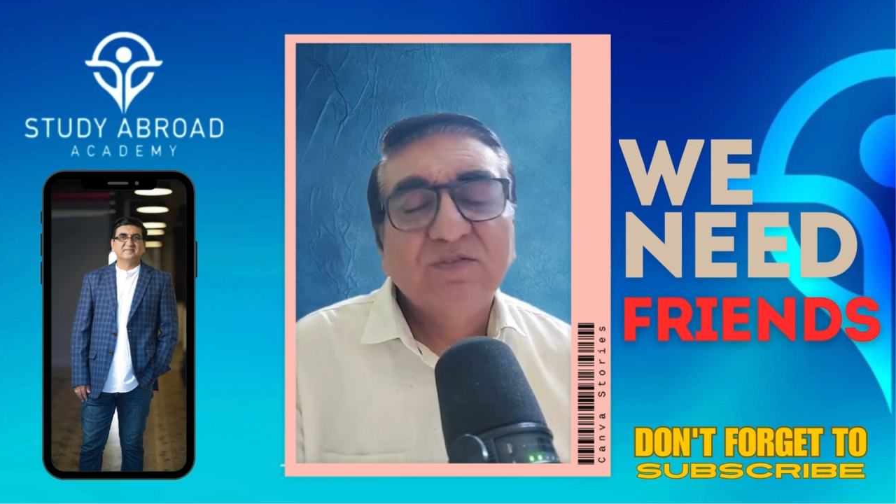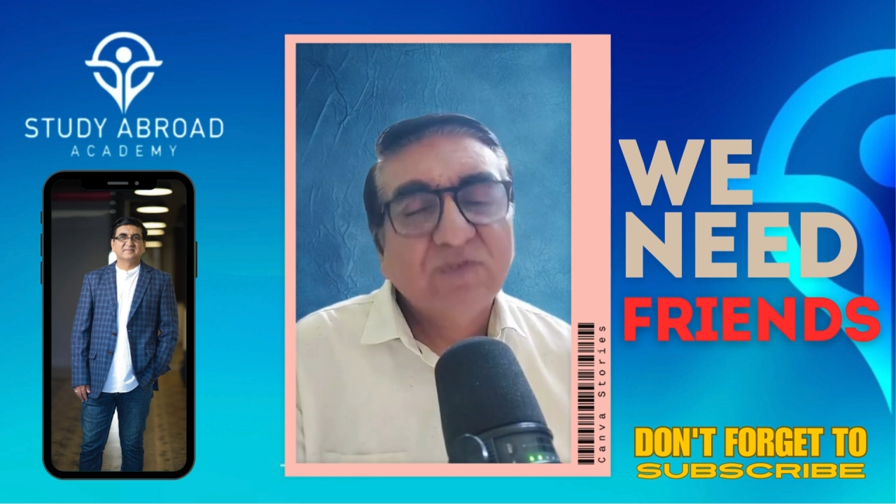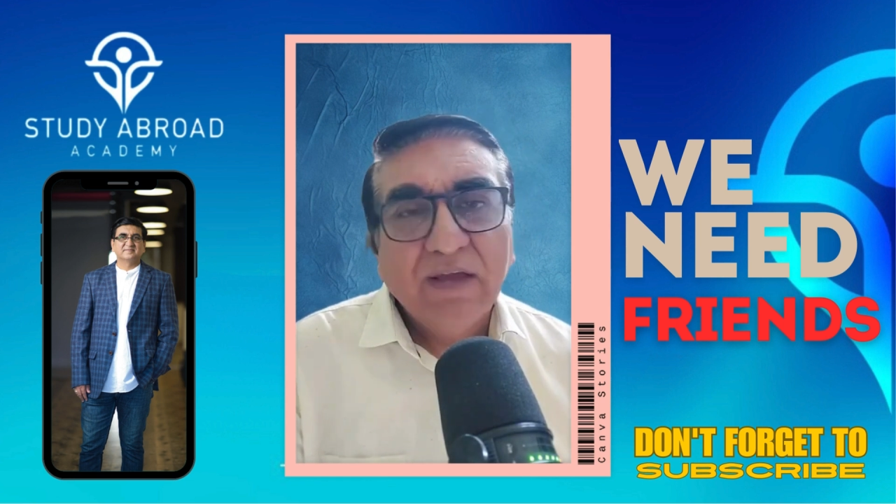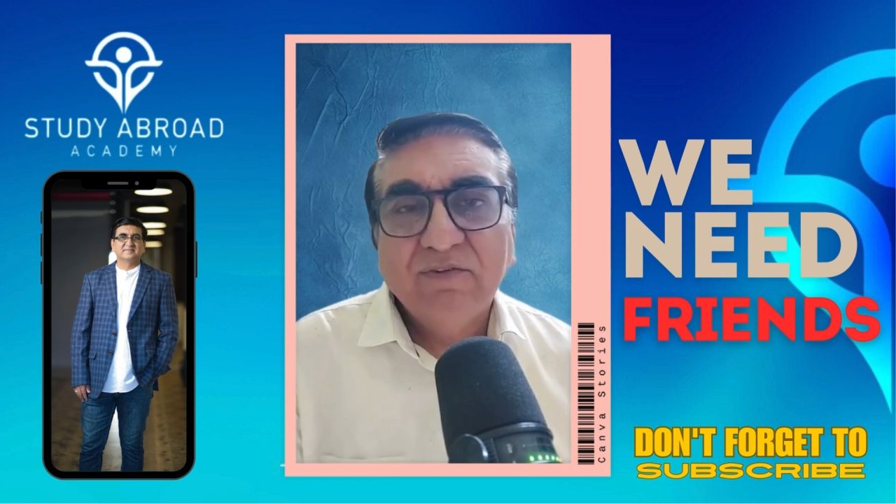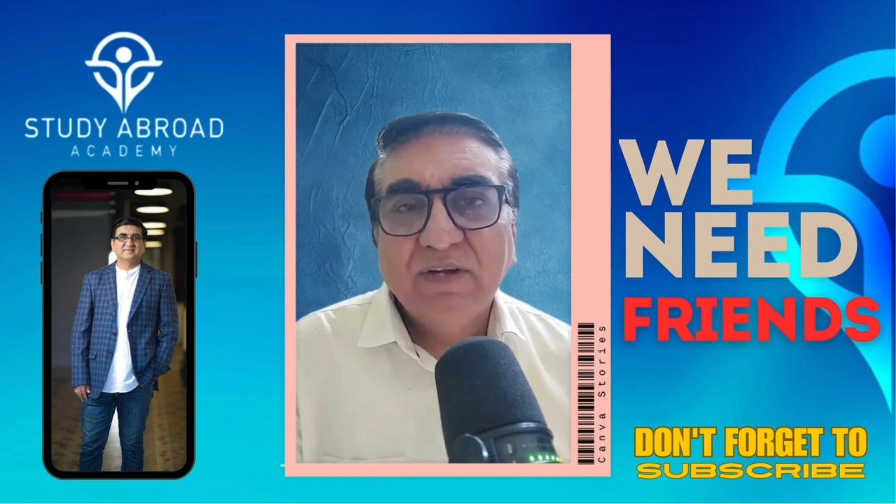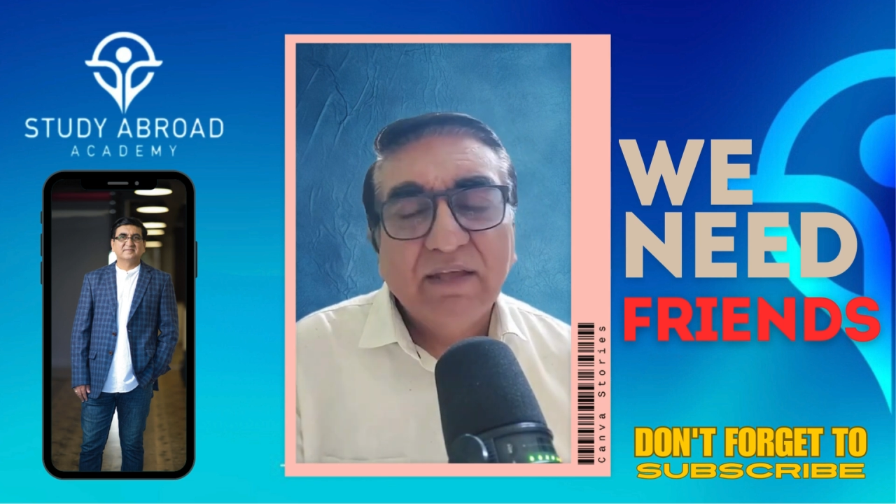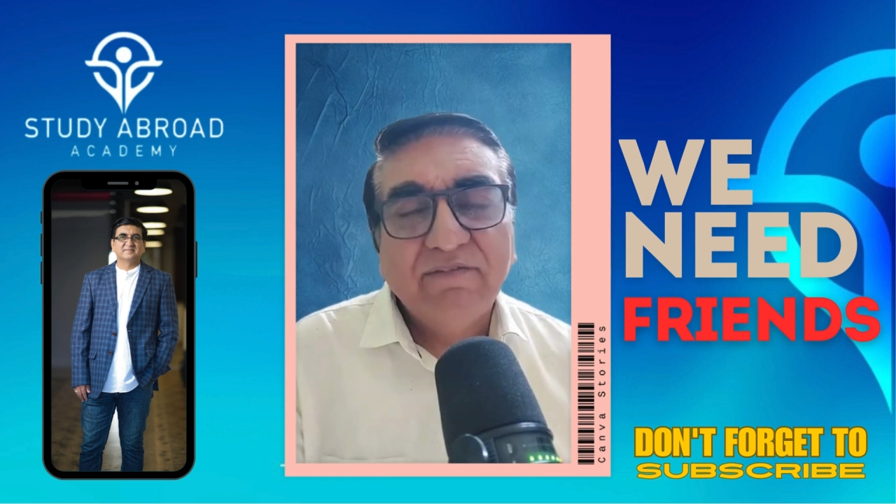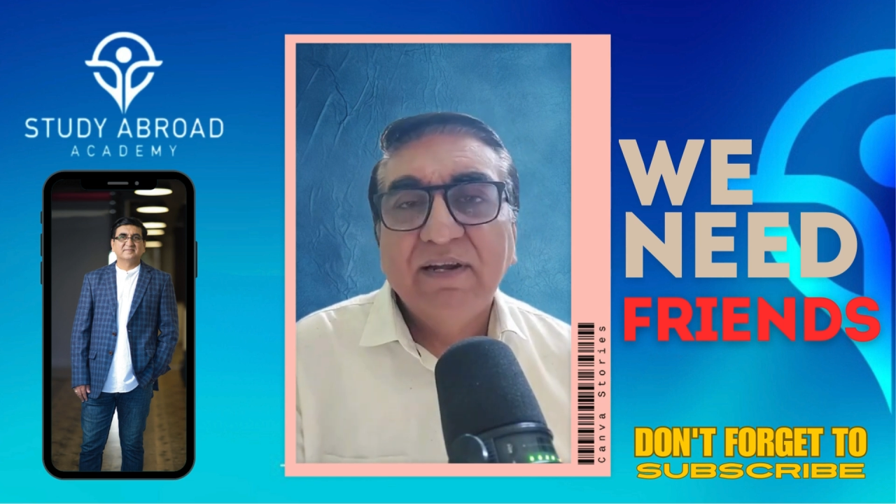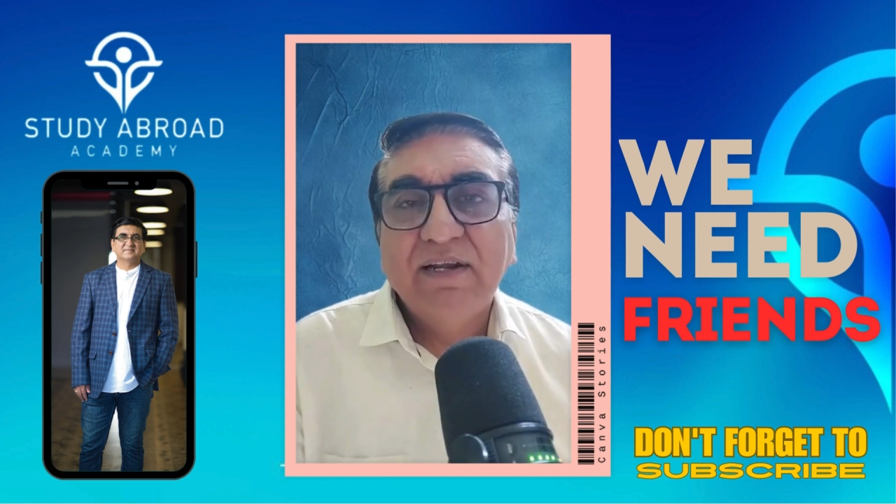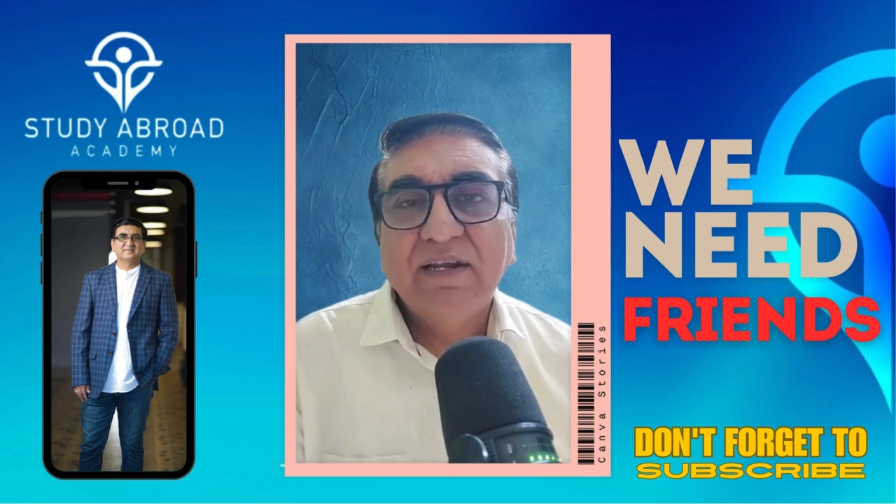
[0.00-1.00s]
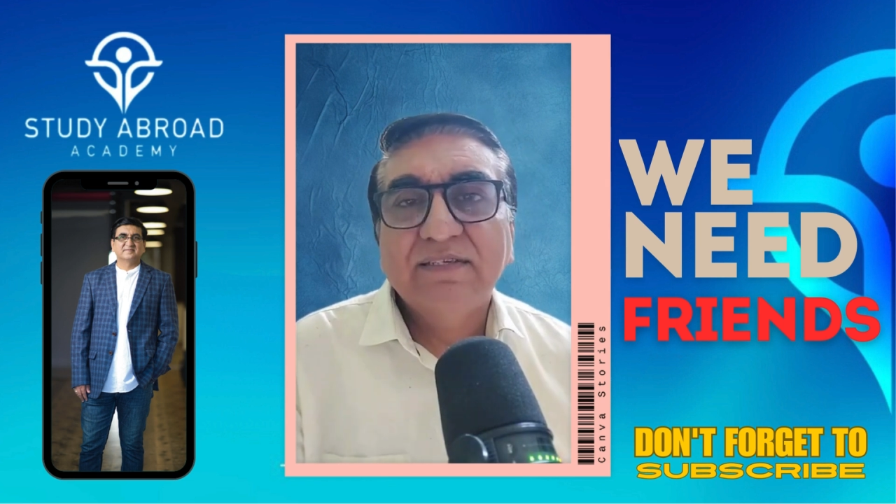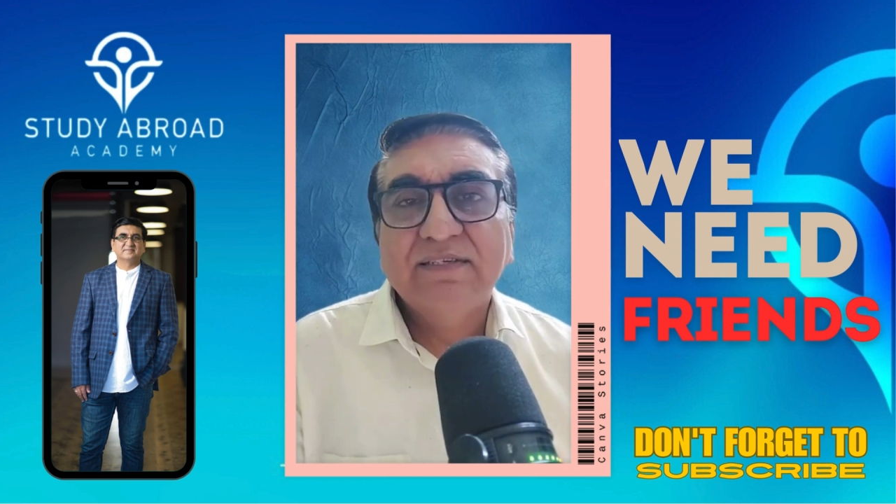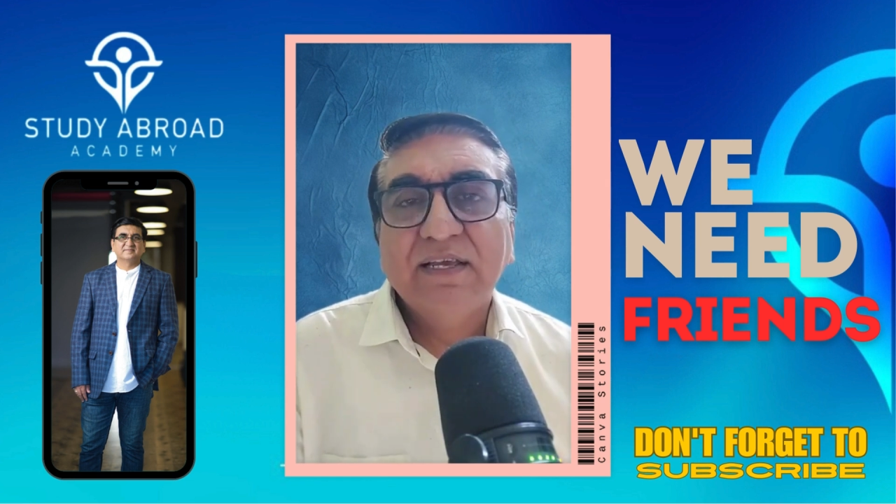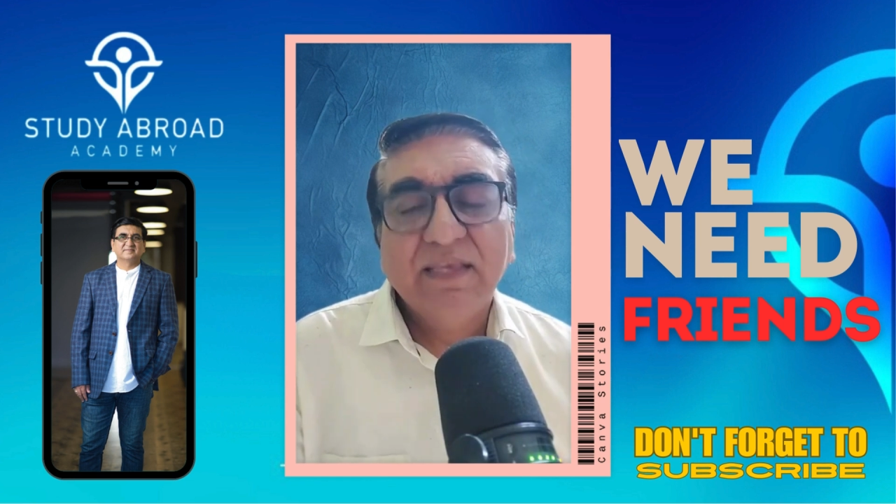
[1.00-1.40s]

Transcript: So I would definitely say